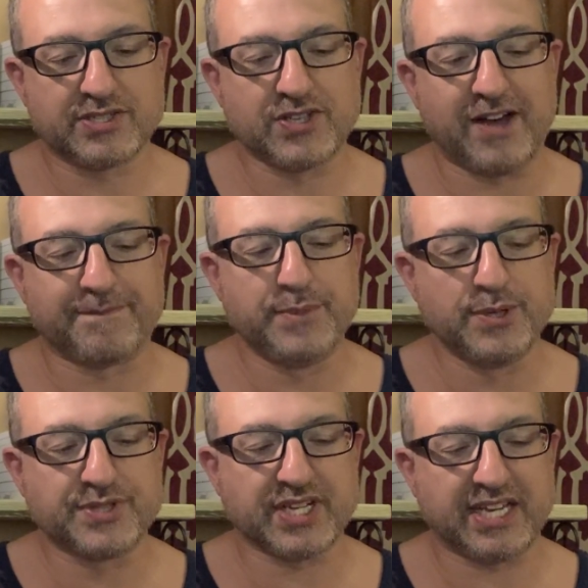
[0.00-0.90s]
Soft
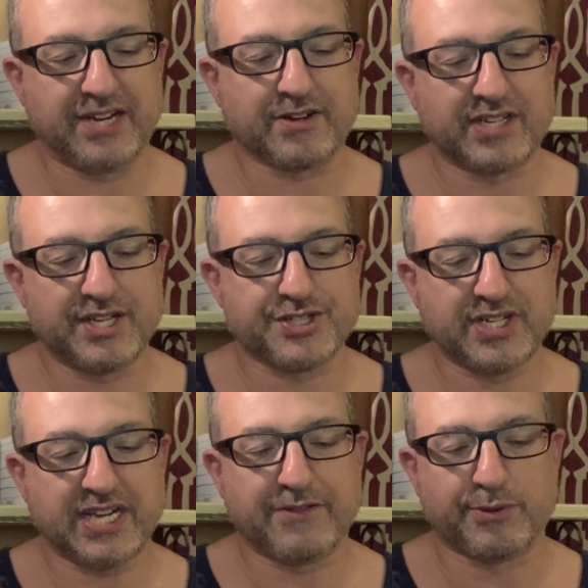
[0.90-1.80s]
music and air
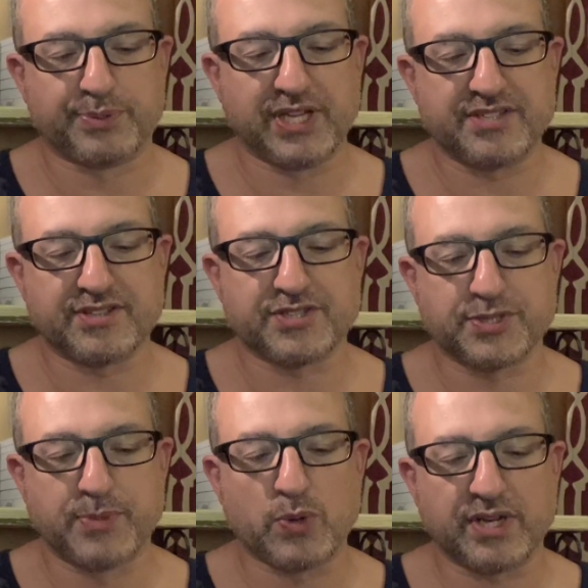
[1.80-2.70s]
conditioning had replaced the
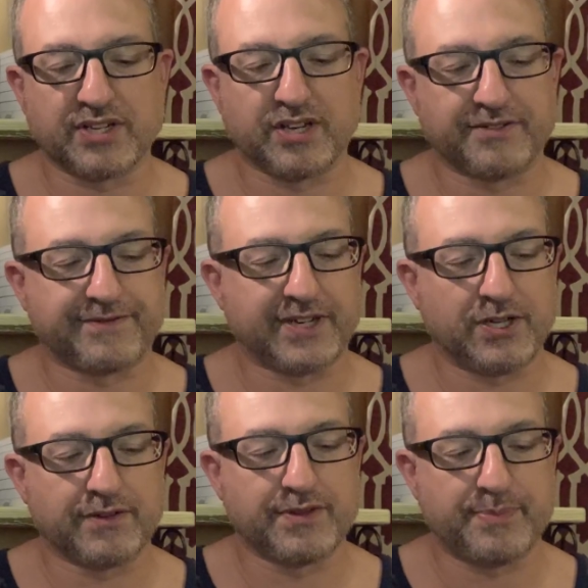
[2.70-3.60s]
smoke and
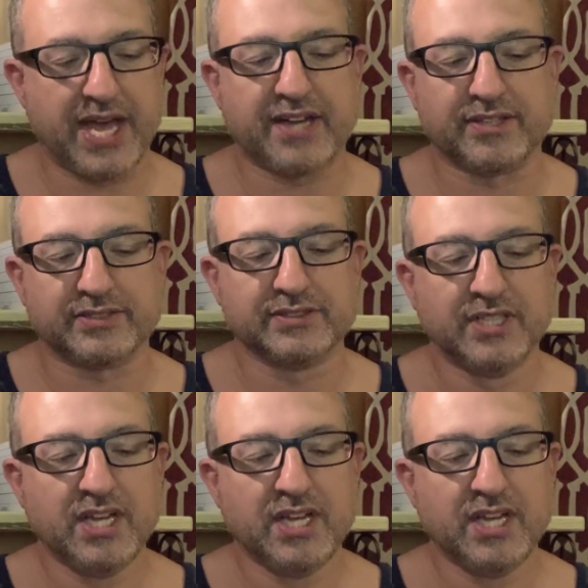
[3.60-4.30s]
gunfire of the battle.